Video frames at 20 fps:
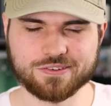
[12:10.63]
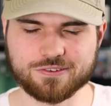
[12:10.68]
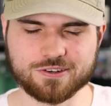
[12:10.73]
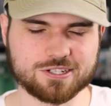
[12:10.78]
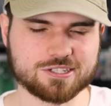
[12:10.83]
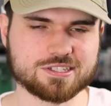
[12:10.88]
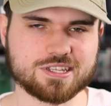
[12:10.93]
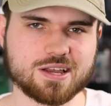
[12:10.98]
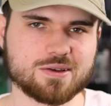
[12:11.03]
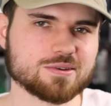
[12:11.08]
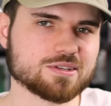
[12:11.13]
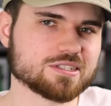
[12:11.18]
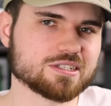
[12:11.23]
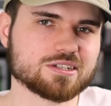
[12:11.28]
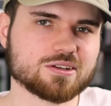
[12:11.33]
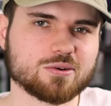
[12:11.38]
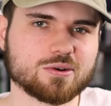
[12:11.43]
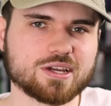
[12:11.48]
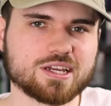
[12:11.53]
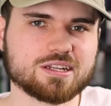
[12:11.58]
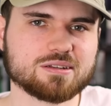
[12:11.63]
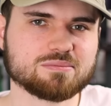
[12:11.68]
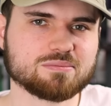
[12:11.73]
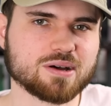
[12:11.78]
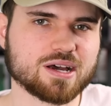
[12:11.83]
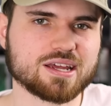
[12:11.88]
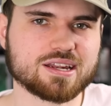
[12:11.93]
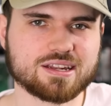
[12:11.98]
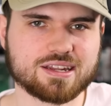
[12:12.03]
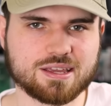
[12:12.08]
At first, I was annoyed,
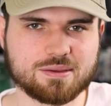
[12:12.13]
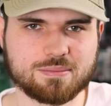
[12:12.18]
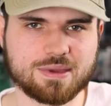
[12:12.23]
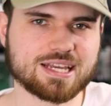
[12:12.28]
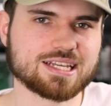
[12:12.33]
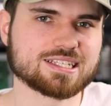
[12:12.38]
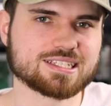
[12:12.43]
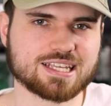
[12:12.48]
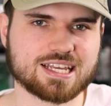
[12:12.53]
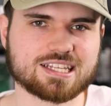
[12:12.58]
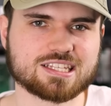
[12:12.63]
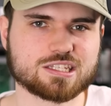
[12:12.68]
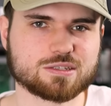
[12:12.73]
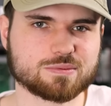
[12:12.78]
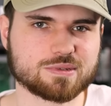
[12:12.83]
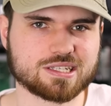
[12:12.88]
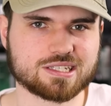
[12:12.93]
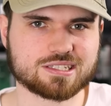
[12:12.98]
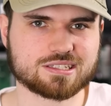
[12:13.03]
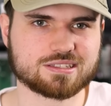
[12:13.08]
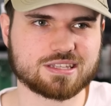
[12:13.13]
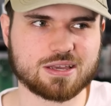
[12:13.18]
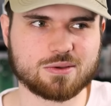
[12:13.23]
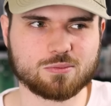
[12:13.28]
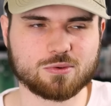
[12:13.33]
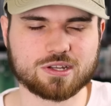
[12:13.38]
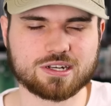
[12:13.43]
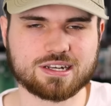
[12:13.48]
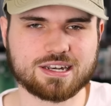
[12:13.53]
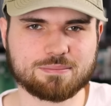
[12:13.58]
but it makes sense because they
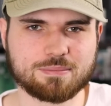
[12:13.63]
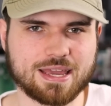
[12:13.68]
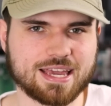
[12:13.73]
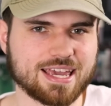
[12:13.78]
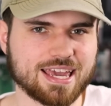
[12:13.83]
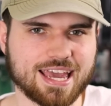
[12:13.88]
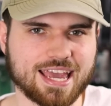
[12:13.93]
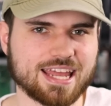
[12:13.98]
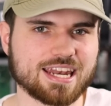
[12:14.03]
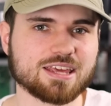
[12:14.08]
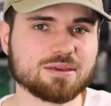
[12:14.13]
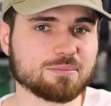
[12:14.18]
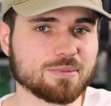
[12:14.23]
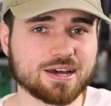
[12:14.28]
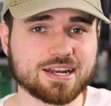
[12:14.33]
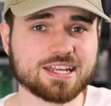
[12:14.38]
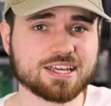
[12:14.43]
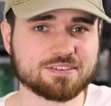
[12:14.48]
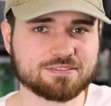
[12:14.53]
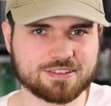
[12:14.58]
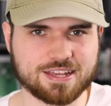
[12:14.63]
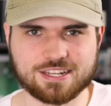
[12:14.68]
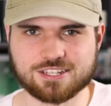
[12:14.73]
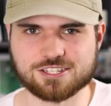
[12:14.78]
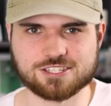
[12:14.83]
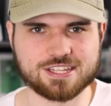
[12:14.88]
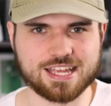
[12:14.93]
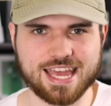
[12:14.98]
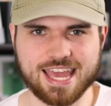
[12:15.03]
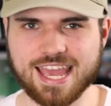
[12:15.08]
wouldn't make any money if they
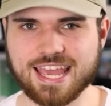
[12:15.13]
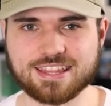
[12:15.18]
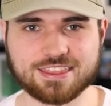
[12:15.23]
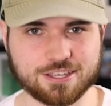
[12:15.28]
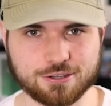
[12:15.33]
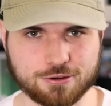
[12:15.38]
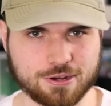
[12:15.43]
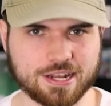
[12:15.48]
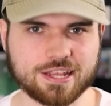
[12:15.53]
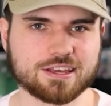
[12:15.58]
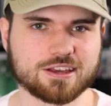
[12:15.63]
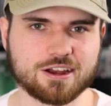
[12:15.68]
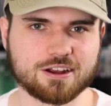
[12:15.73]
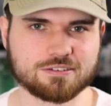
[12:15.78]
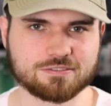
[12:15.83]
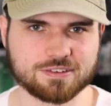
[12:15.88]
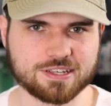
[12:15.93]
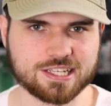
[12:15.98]
just ate the credit card